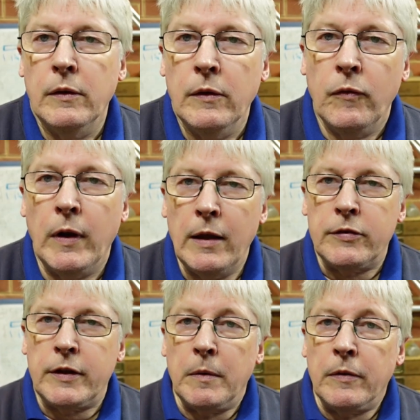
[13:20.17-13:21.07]
The
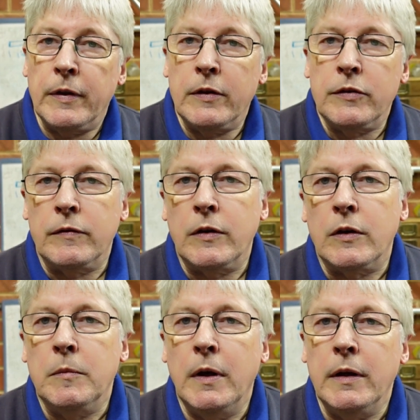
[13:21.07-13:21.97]
last couple of things I've got
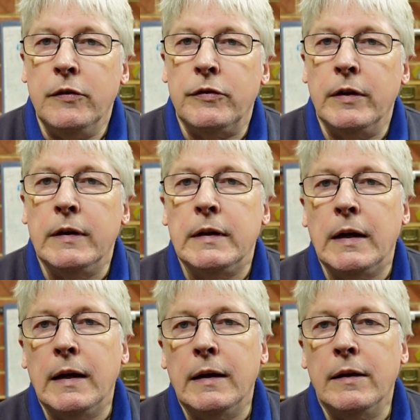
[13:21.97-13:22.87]
on my list
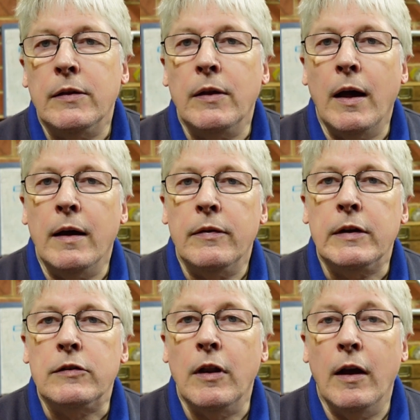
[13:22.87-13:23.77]
are
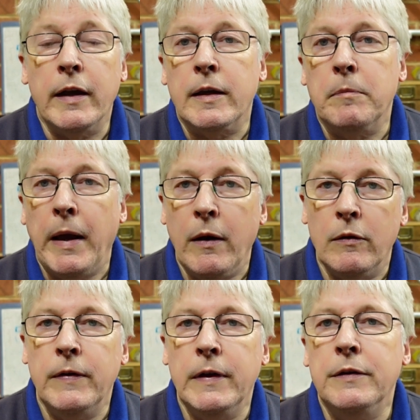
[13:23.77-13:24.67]
things like power
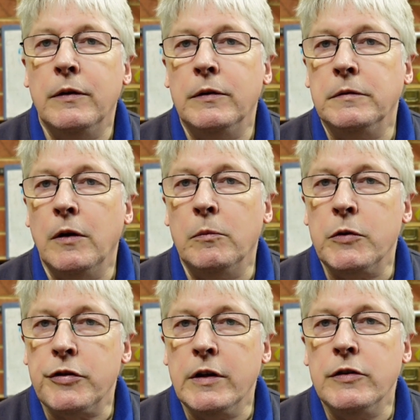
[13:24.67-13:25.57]
feed on
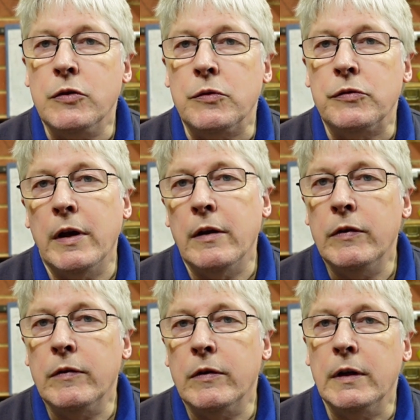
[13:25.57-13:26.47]
machine tools. Now, if
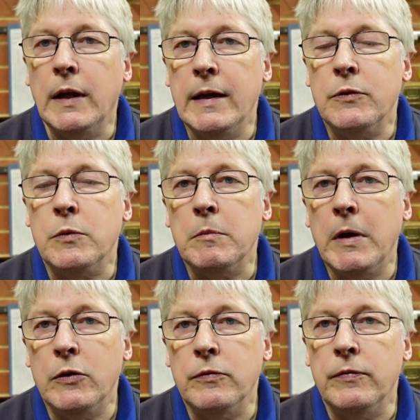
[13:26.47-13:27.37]
you've got a lathe with
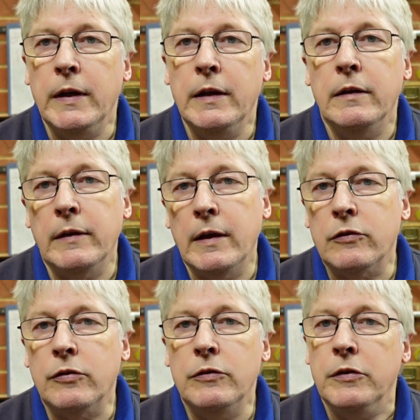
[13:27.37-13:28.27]
manual feed and that
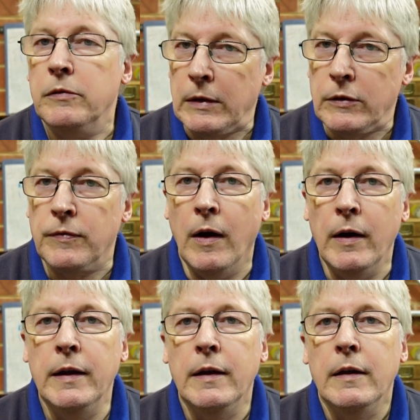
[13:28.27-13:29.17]
suits you, that's
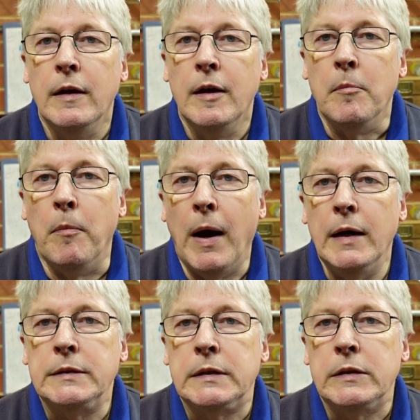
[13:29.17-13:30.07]
fine,
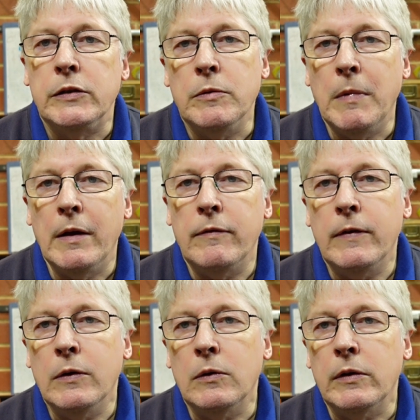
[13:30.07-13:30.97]
but you may
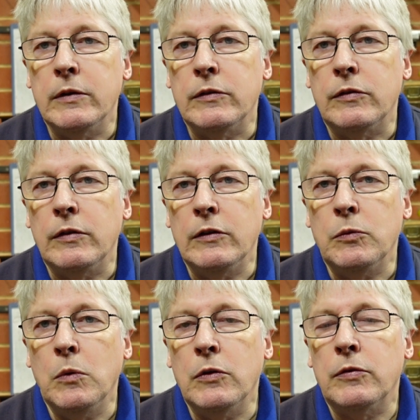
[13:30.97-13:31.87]
feel that
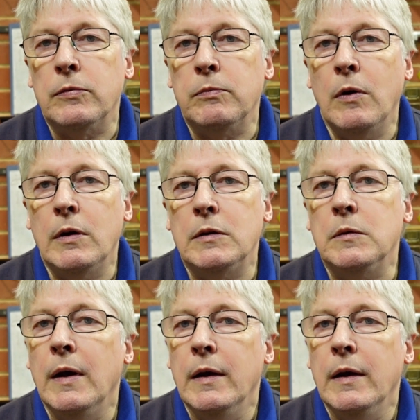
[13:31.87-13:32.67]
it's worthwhile,